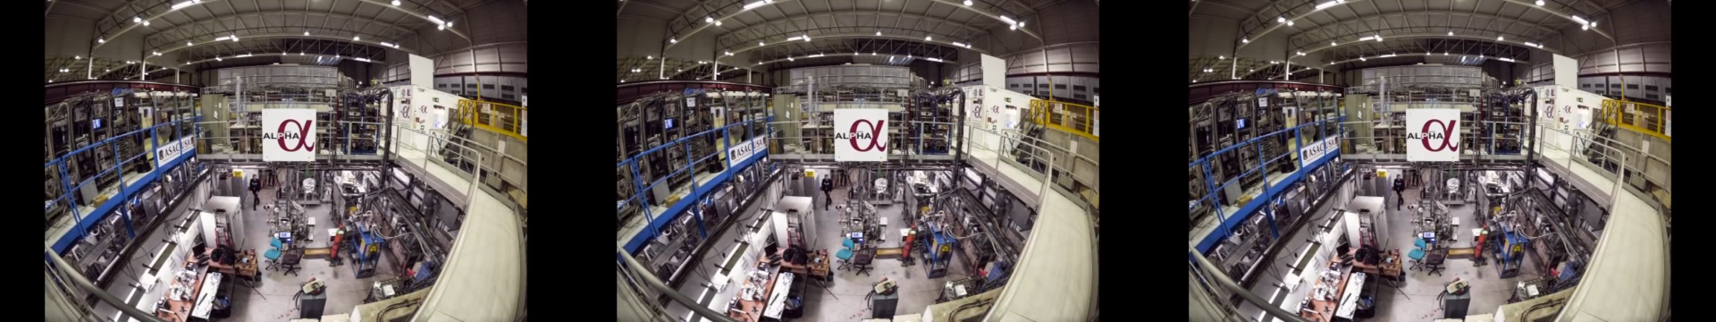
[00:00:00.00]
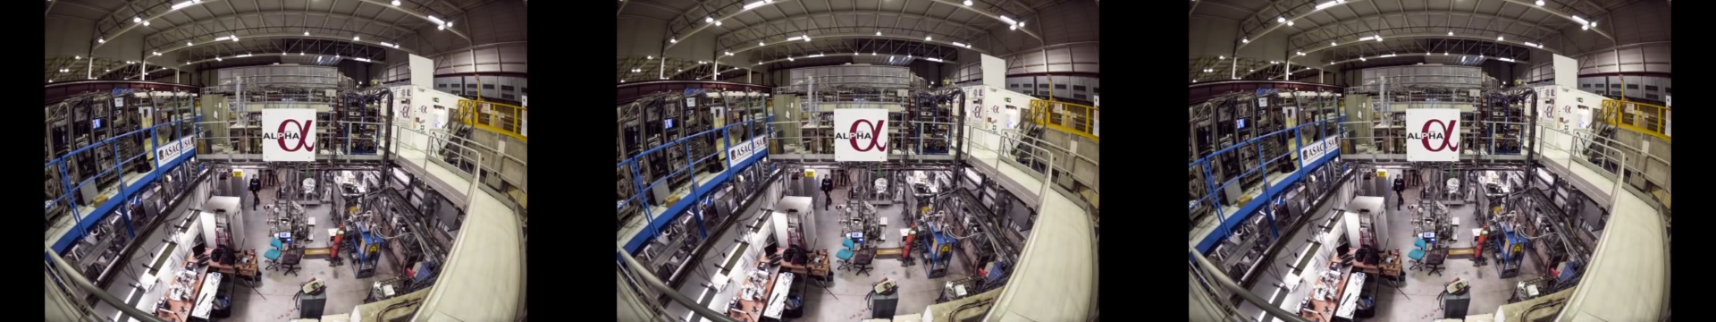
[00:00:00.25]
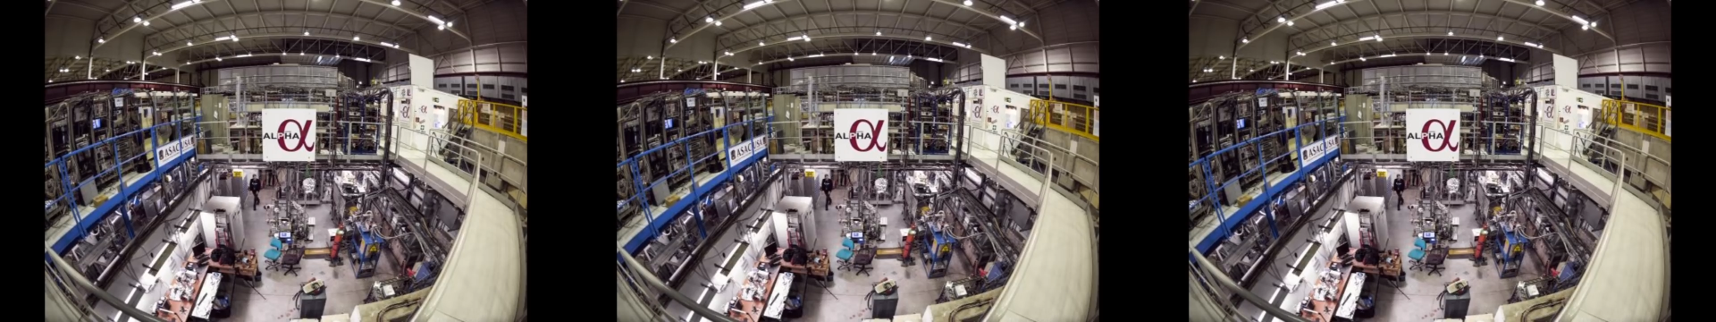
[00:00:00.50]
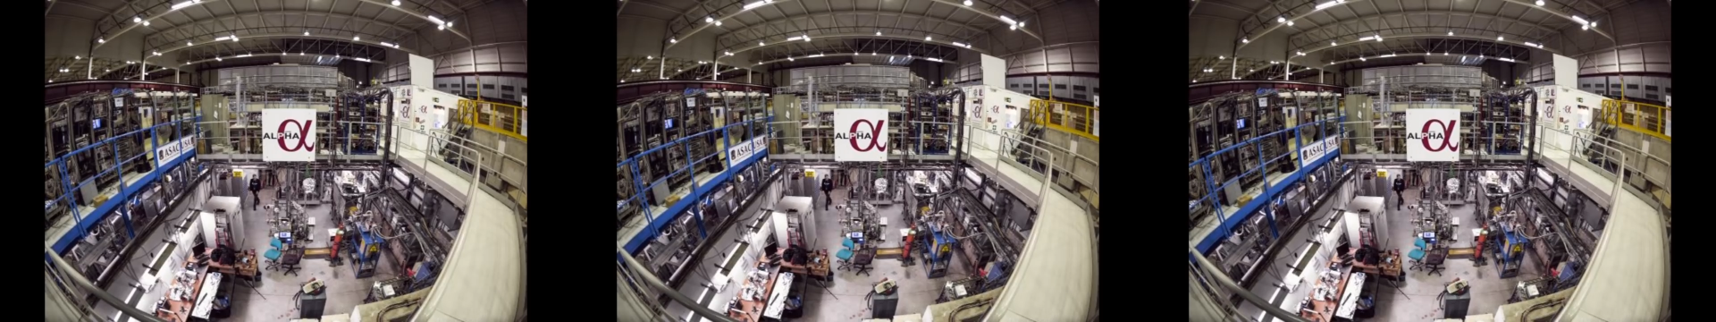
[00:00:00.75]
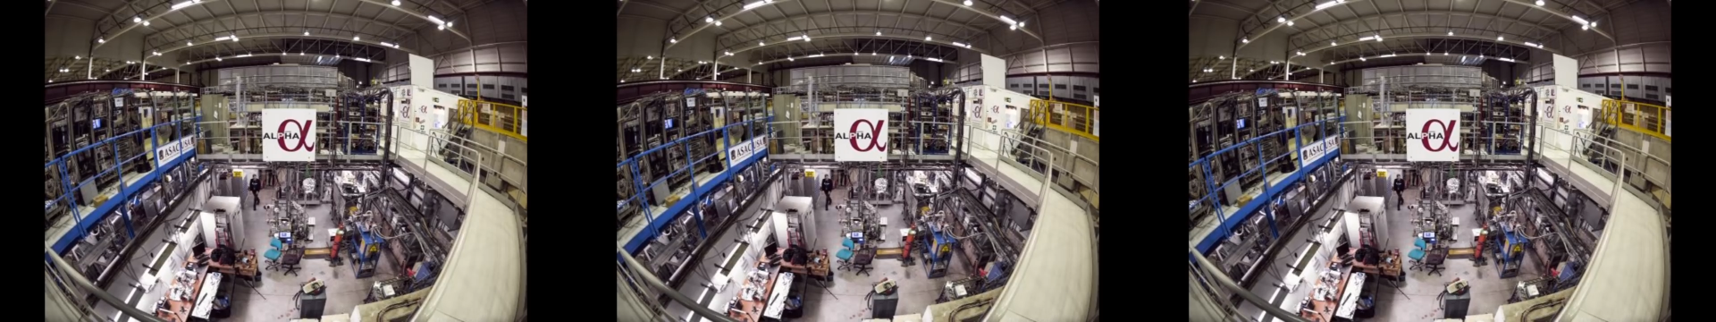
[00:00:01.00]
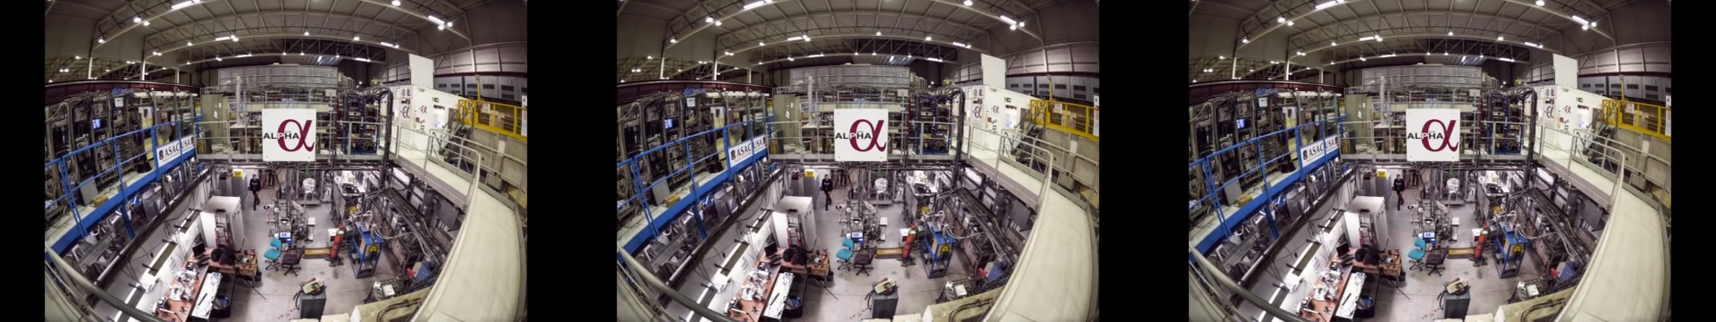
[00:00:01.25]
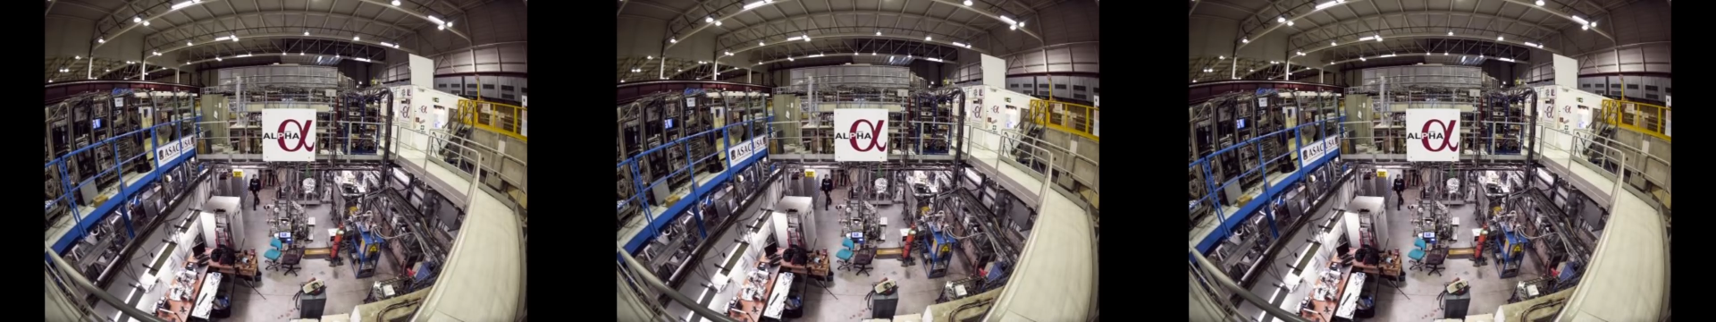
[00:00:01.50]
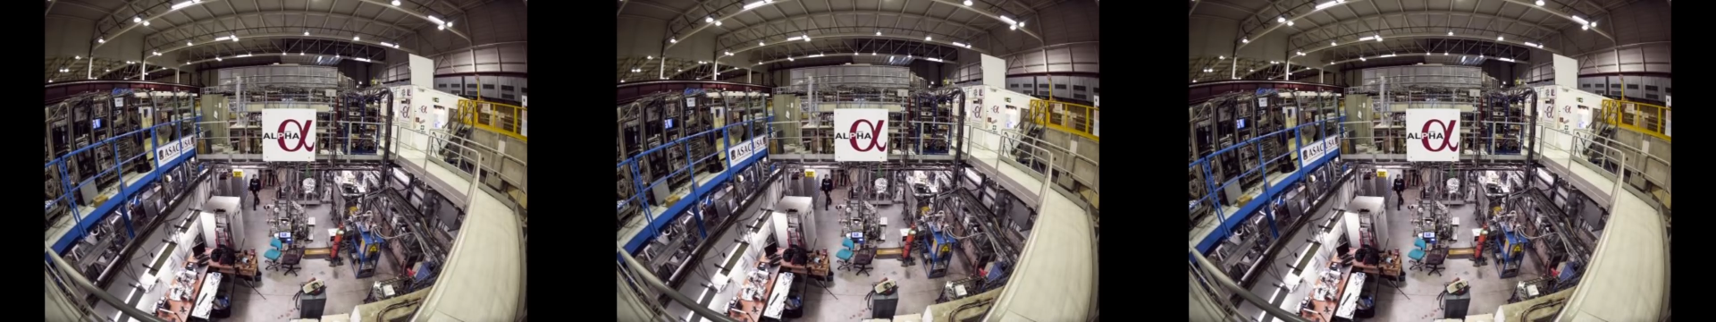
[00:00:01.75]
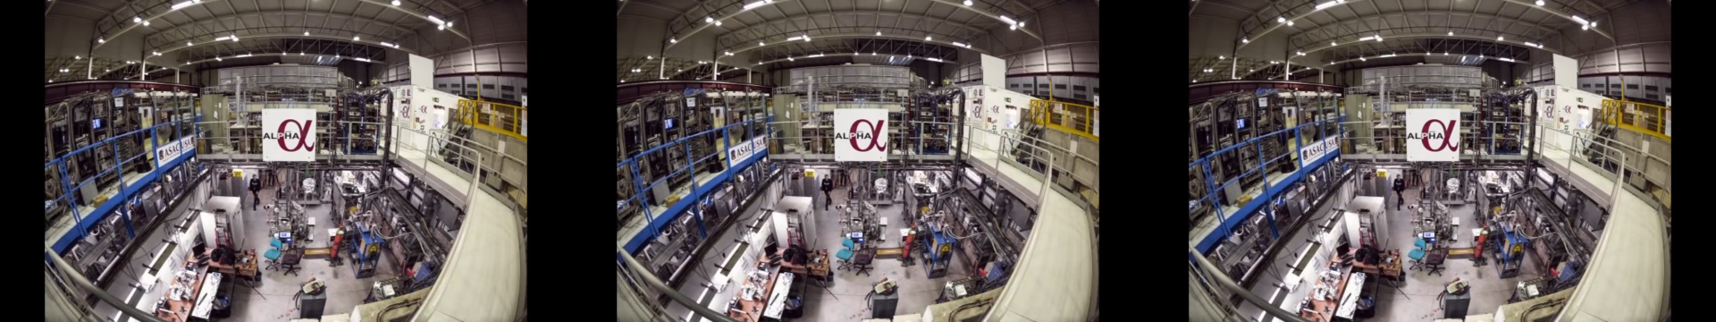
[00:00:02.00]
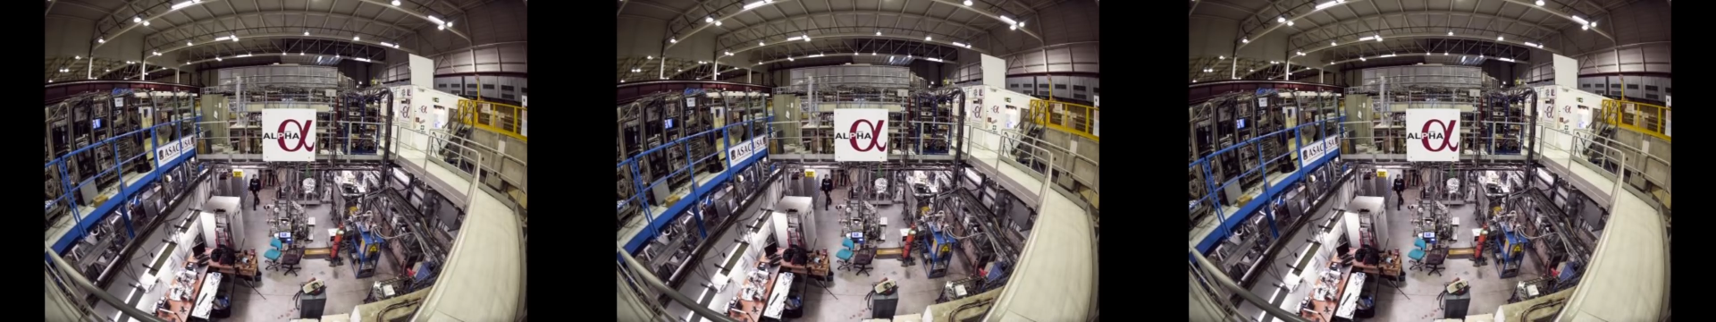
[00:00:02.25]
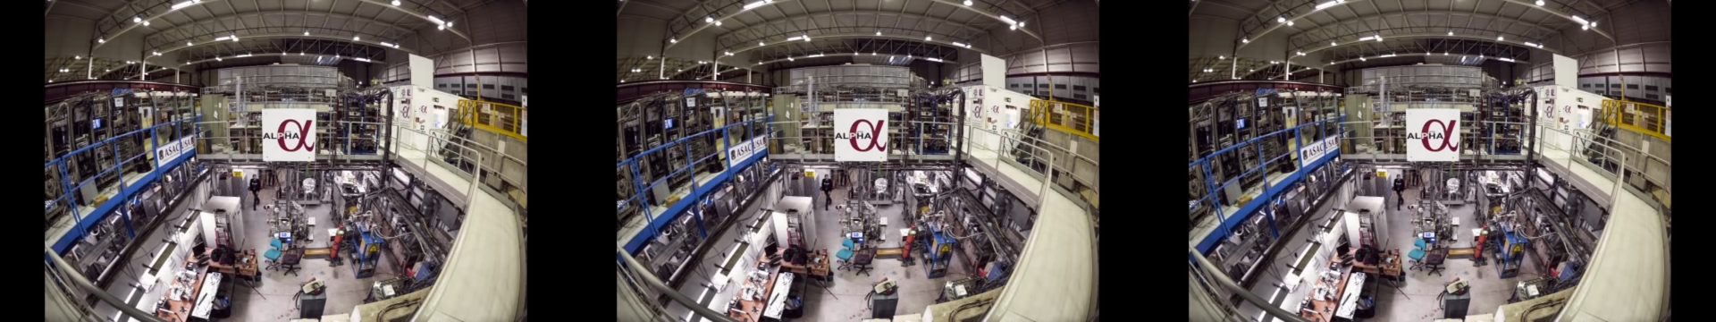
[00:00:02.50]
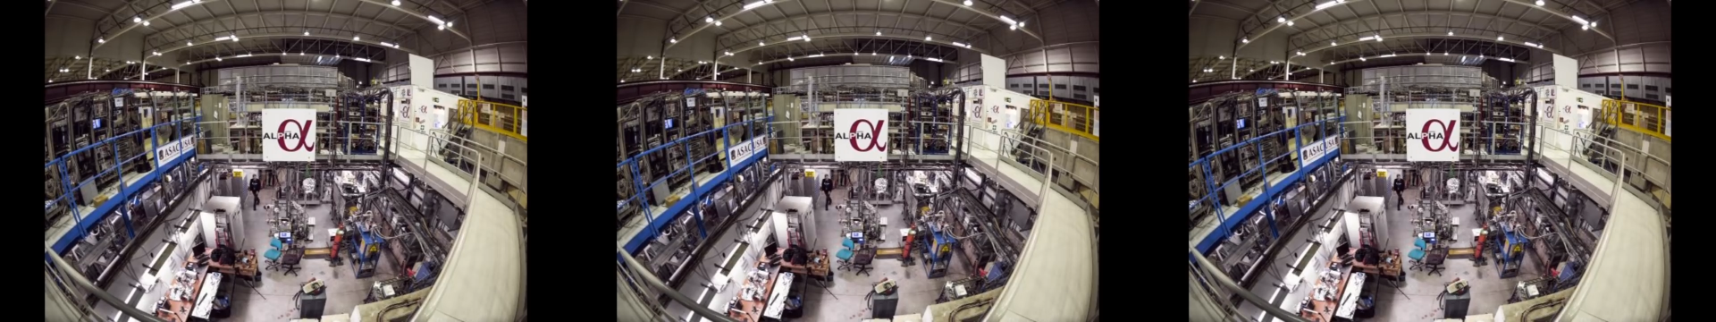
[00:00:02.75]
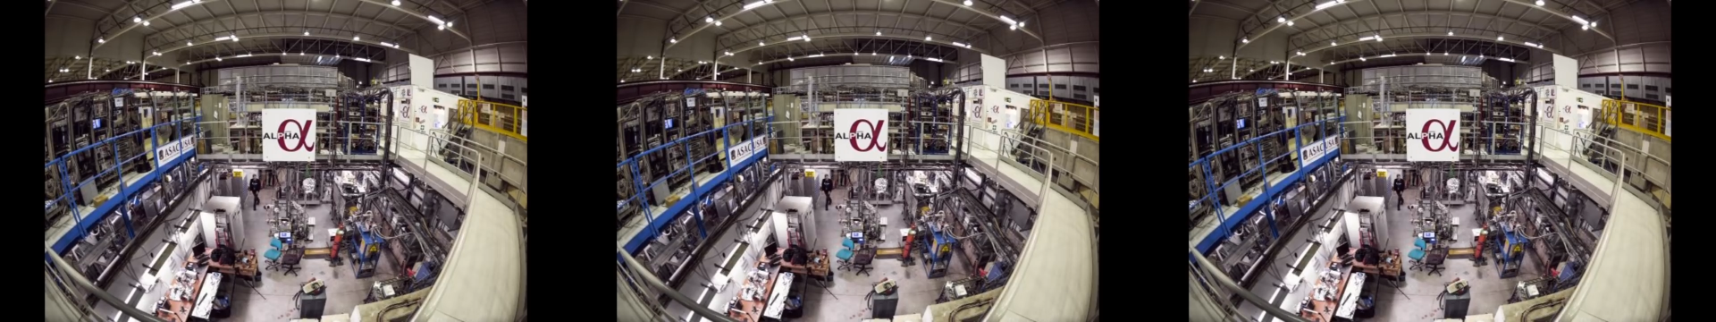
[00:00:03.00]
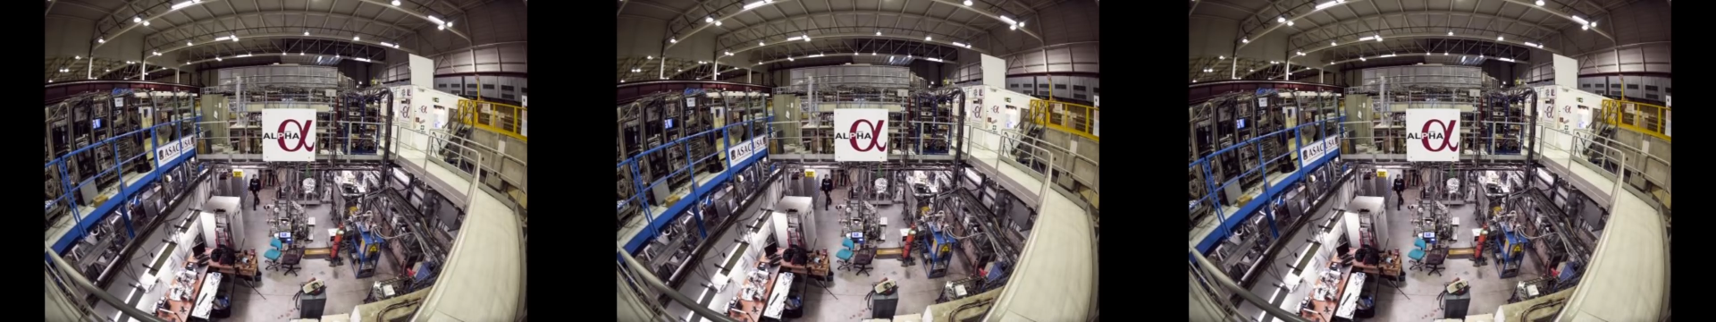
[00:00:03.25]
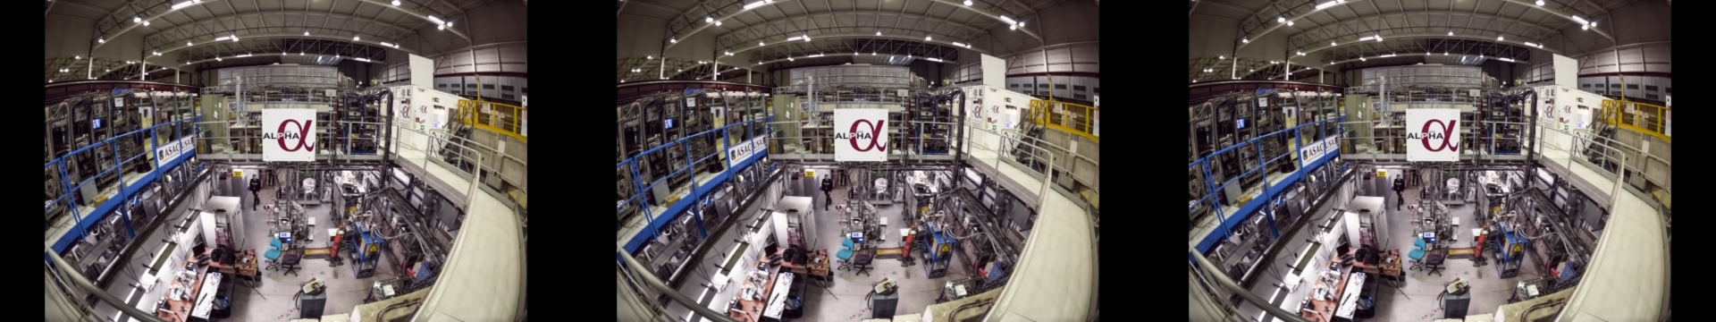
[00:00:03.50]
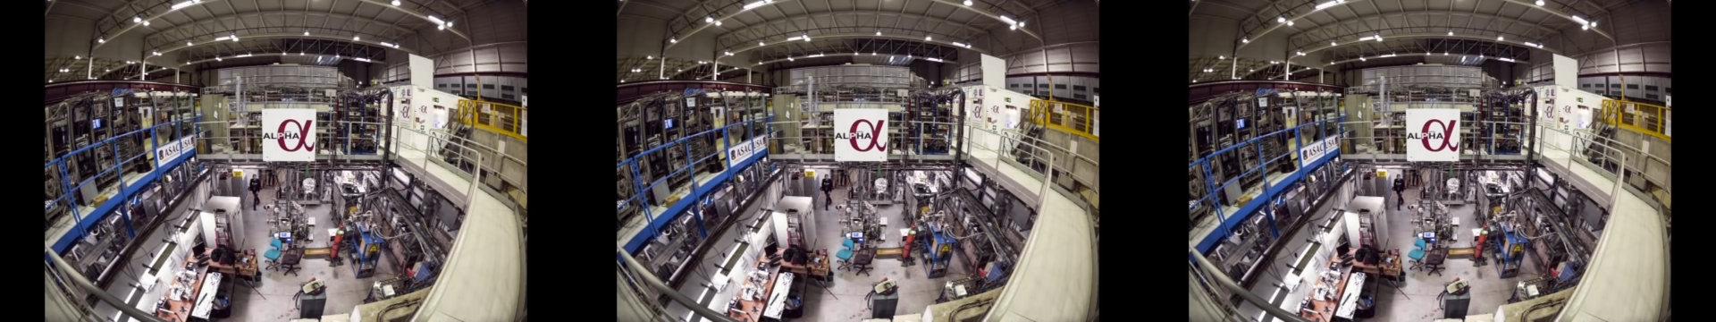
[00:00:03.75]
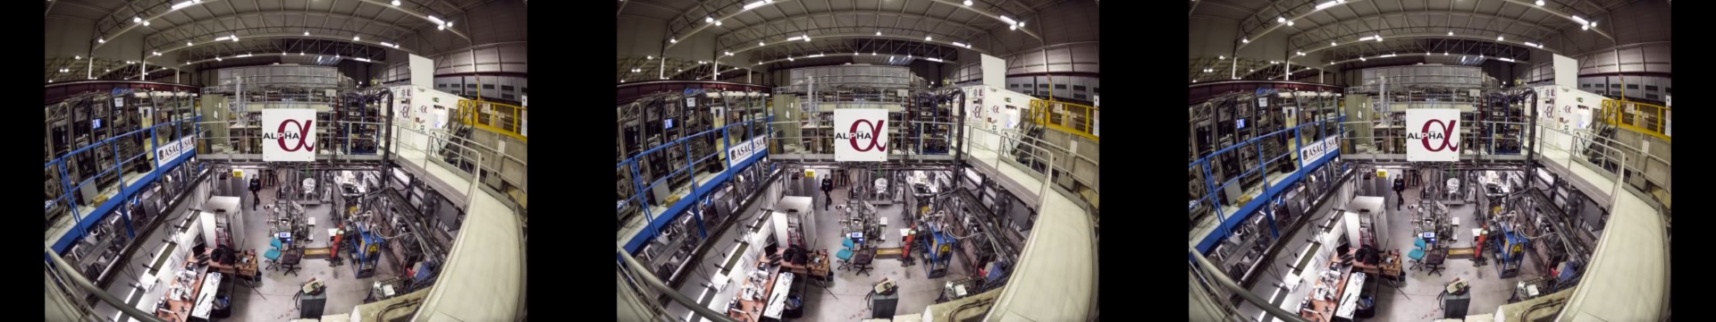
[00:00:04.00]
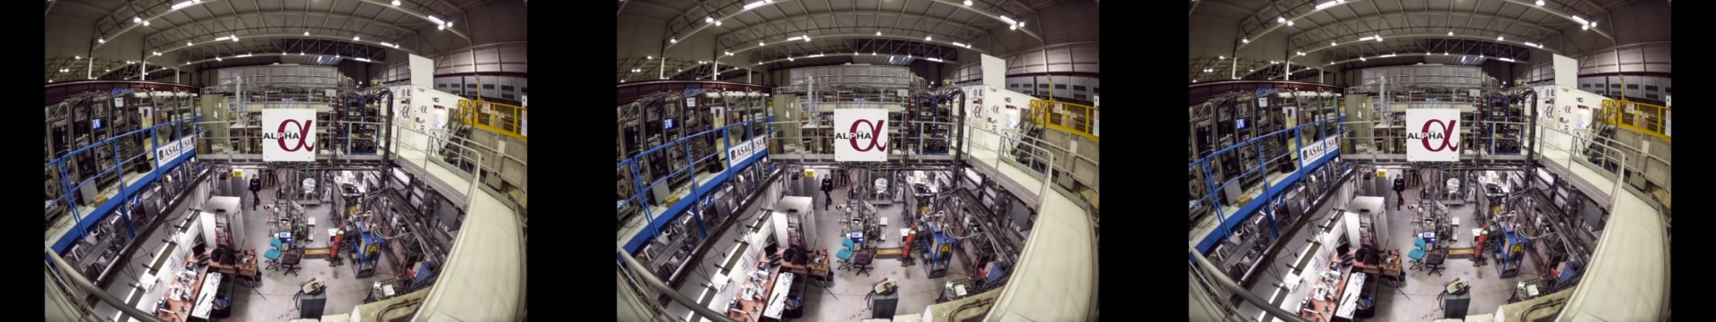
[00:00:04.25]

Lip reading: No face is visible, so there are no lips to read.